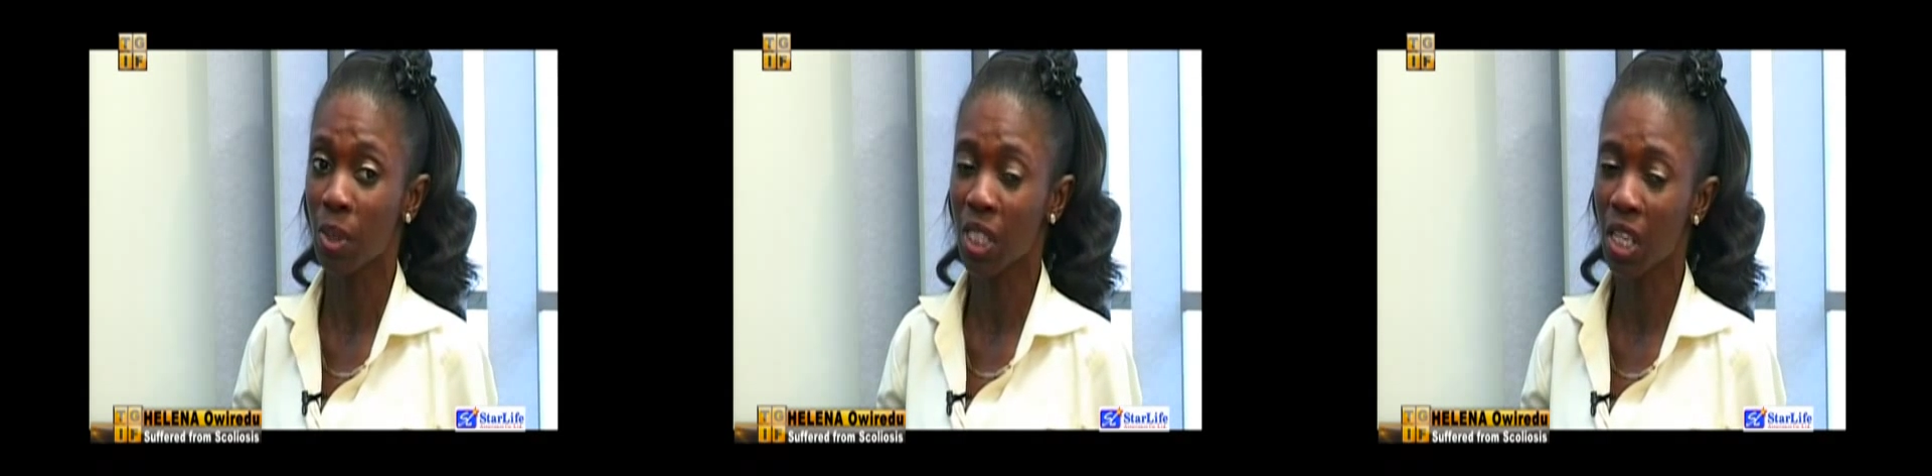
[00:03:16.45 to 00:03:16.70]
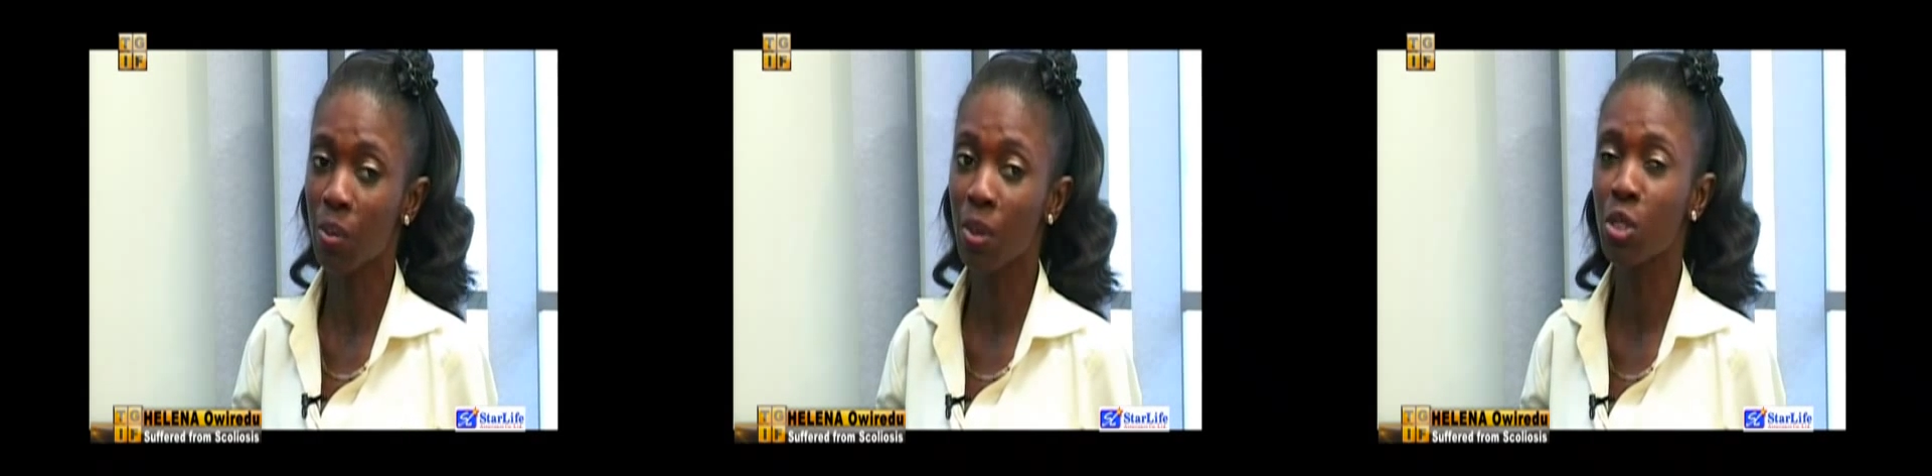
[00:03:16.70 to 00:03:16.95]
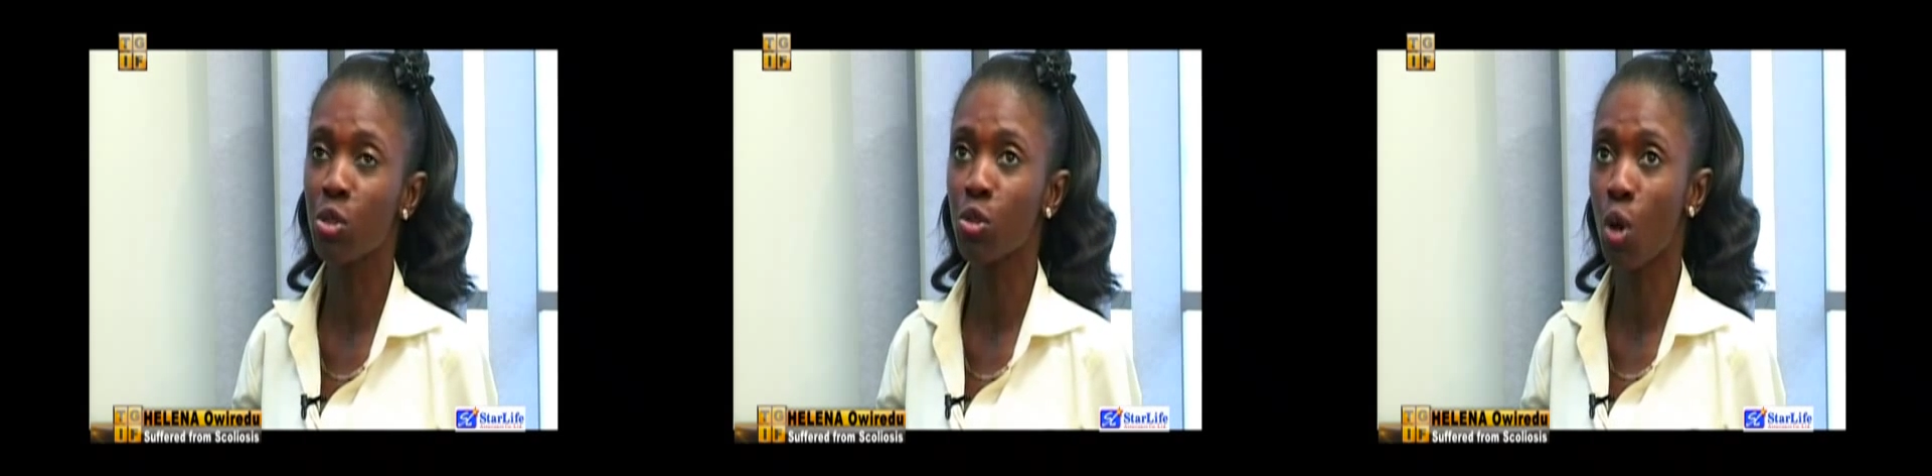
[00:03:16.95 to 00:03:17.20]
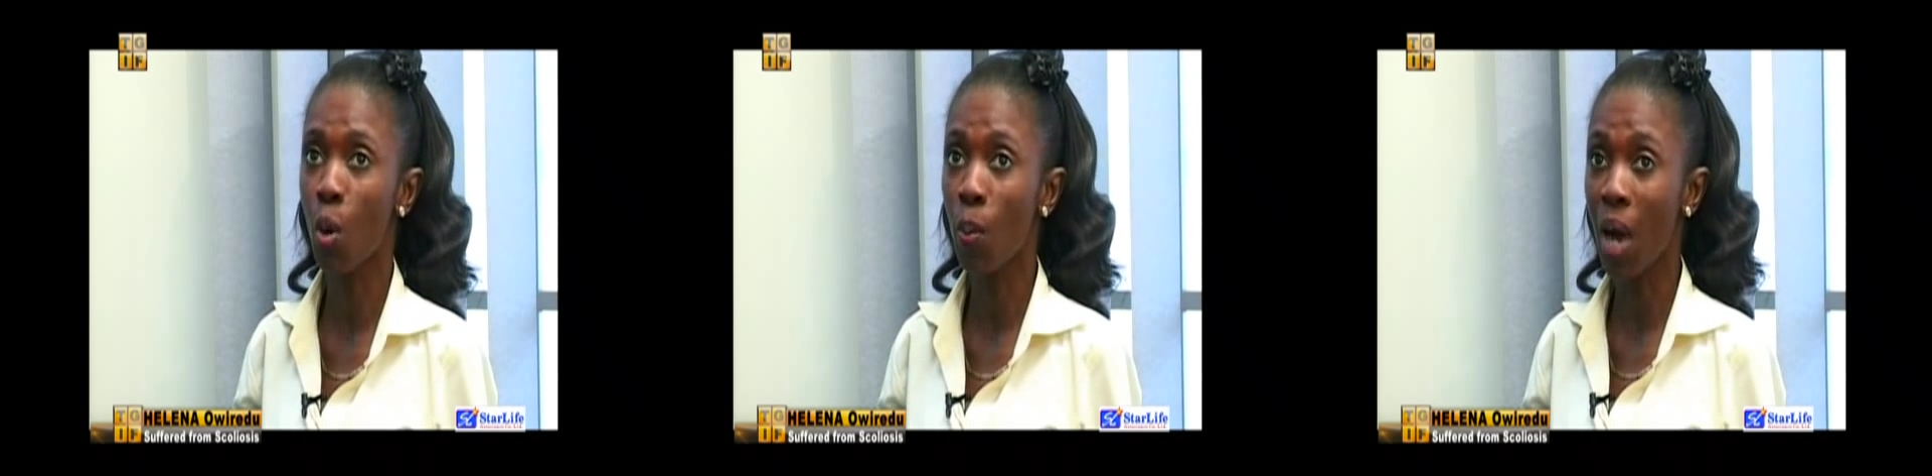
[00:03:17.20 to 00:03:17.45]
I
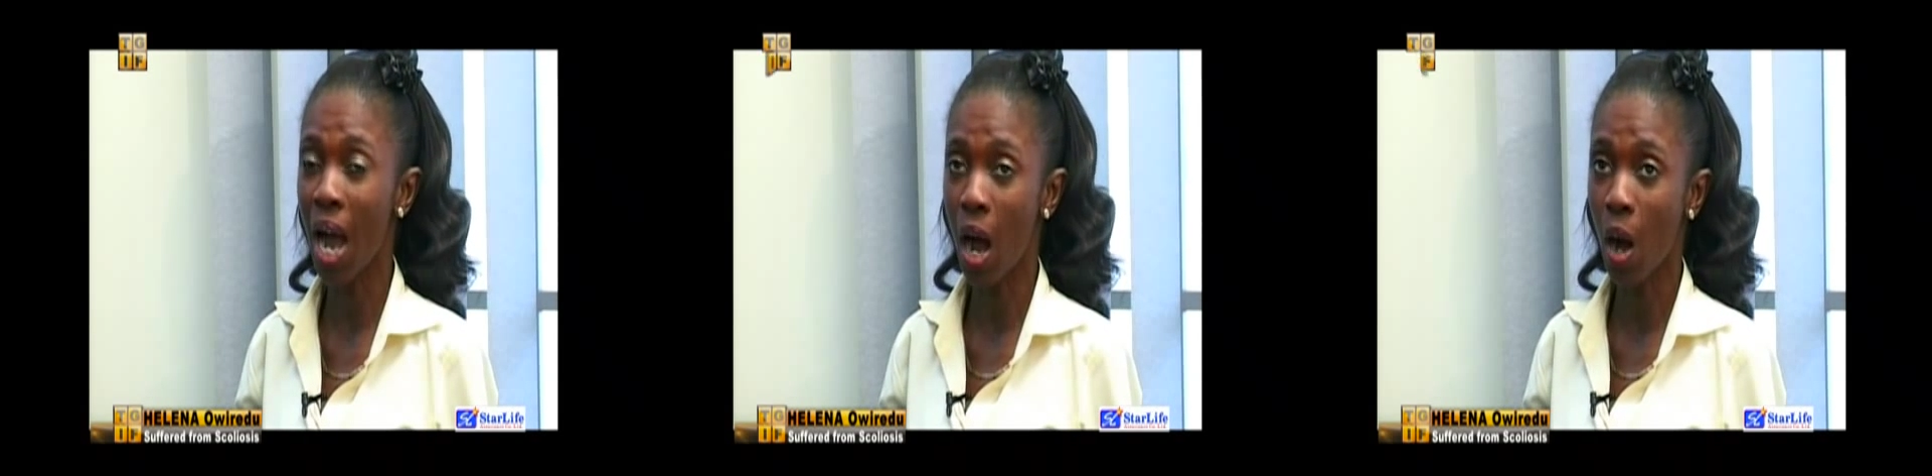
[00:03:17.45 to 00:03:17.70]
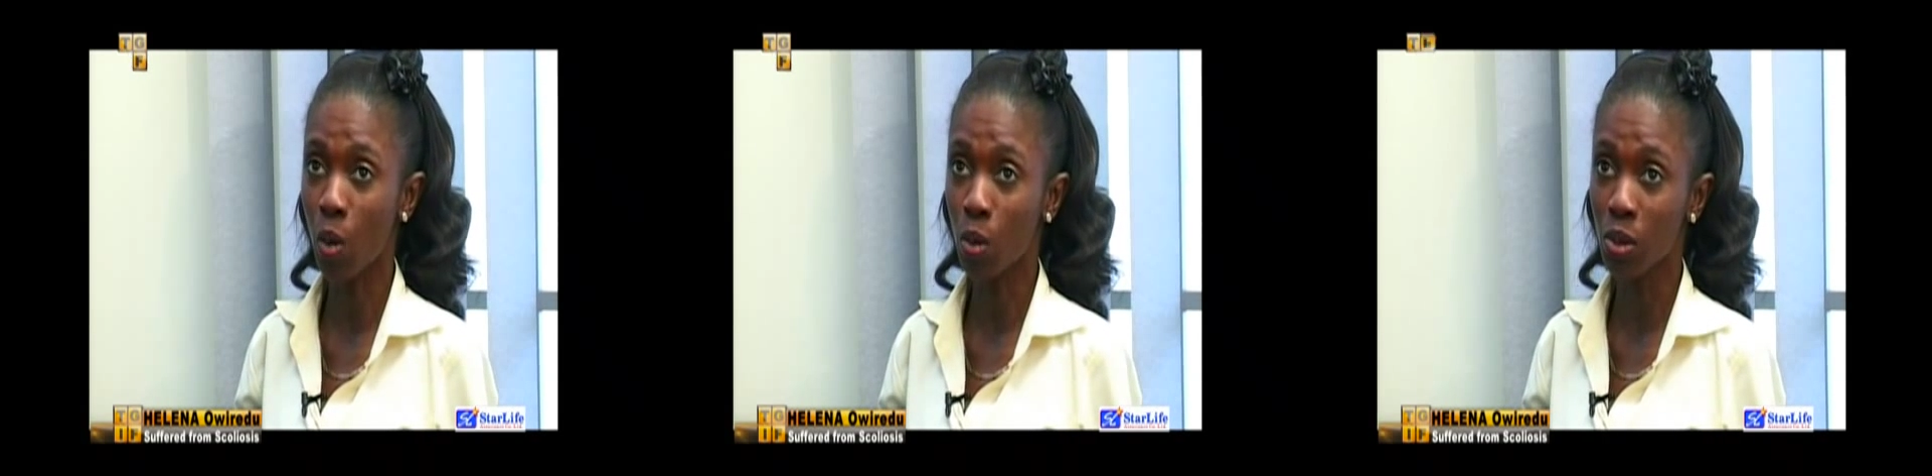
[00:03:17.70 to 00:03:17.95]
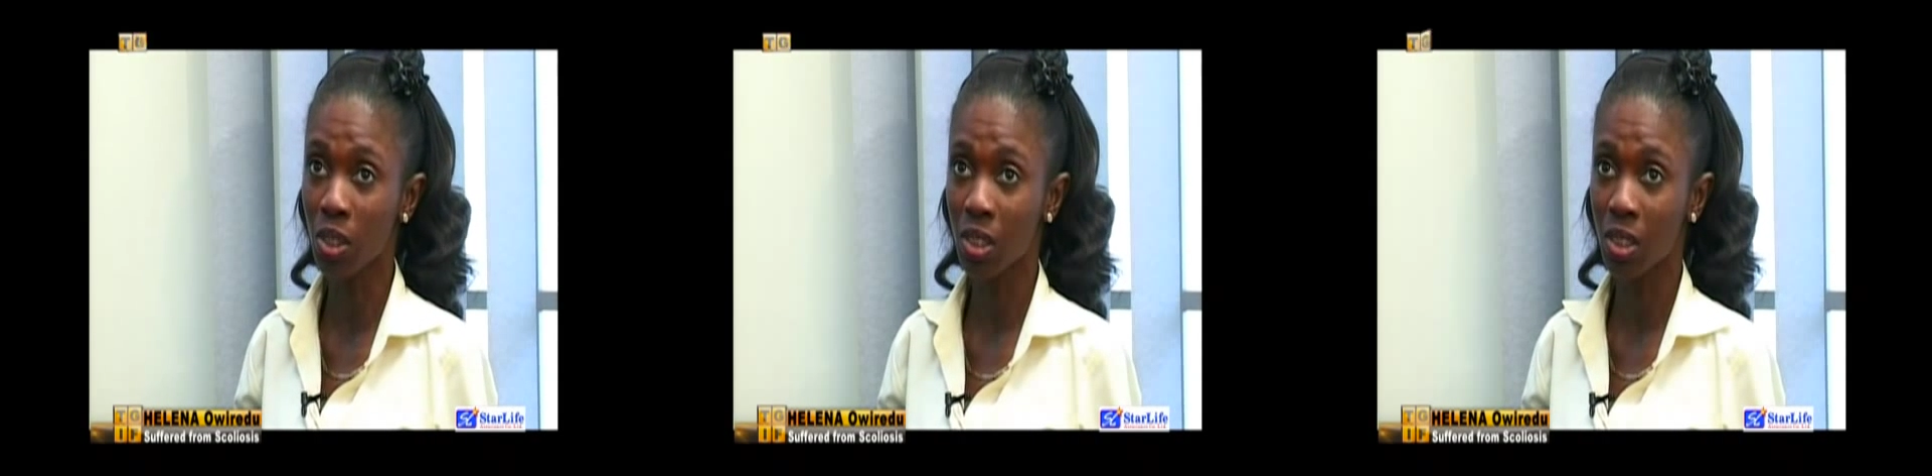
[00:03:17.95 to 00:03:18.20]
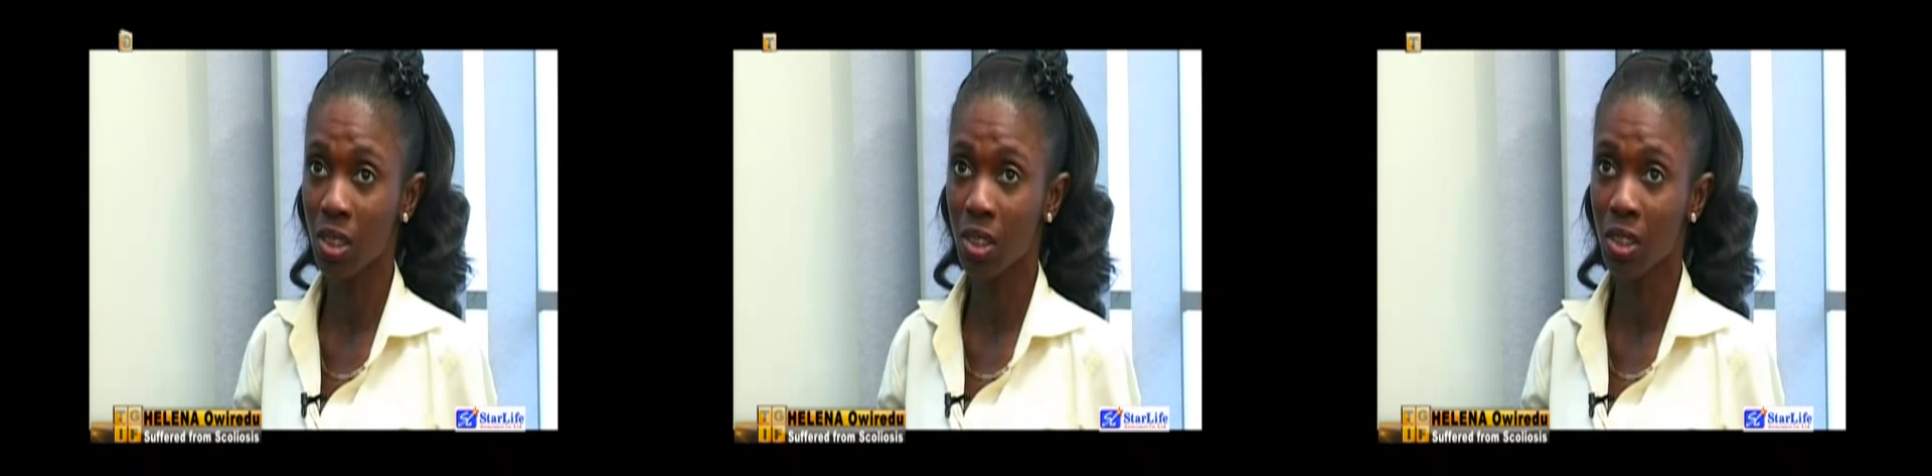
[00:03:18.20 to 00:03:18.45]
became a
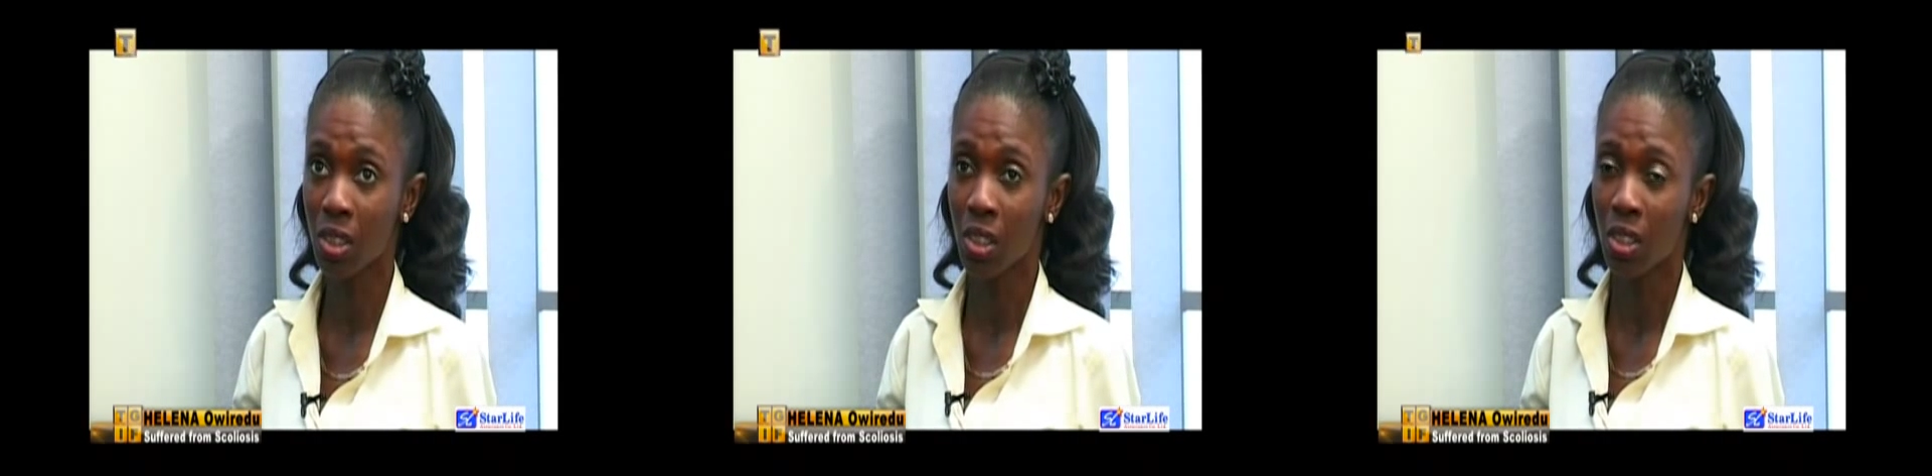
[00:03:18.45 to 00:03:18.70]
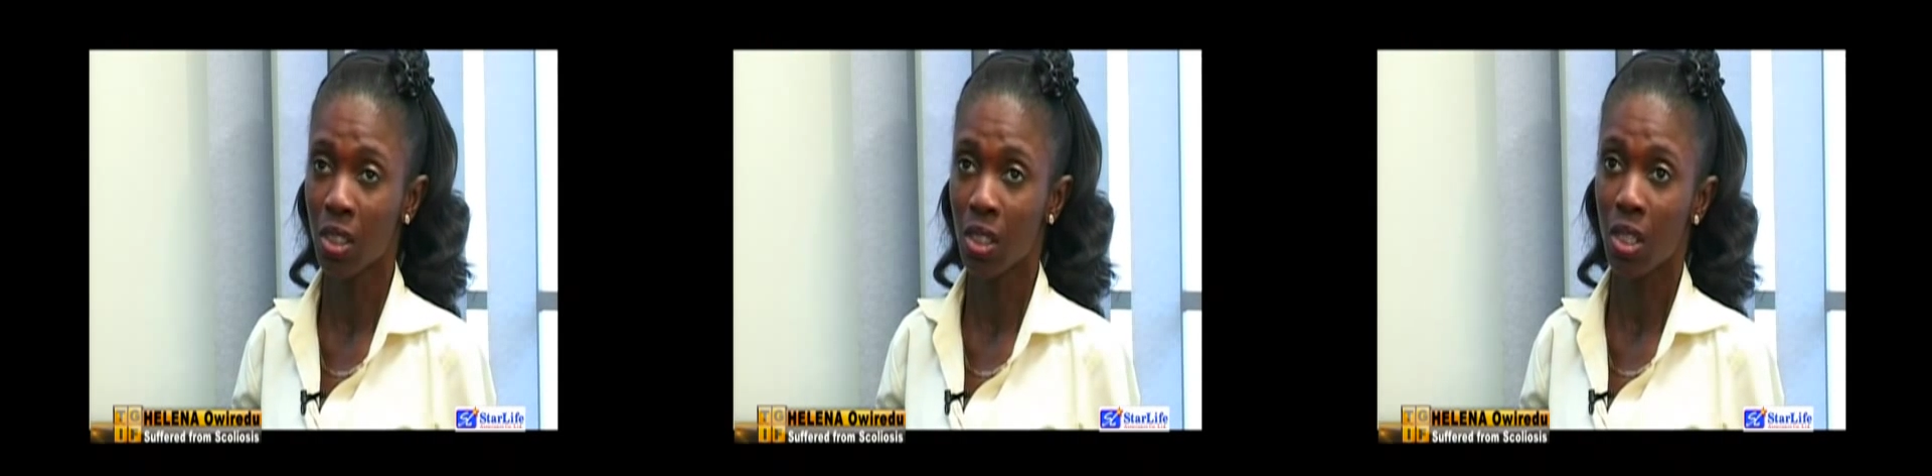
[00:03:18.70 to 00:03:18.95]
dropout.